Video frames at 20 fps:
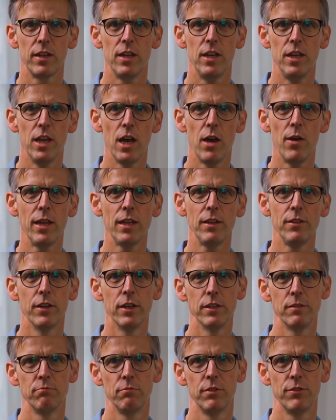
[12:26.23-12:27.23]
knowing
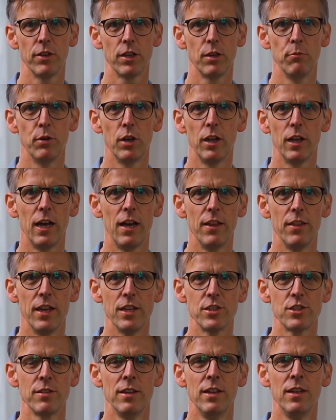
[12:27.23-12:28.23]
that, if I can put it like
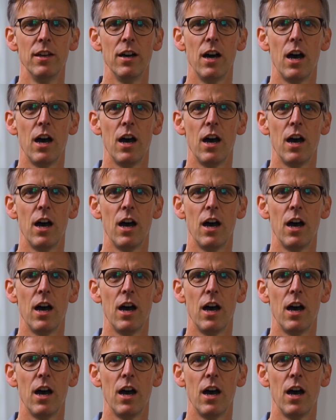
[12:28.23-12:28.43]
this,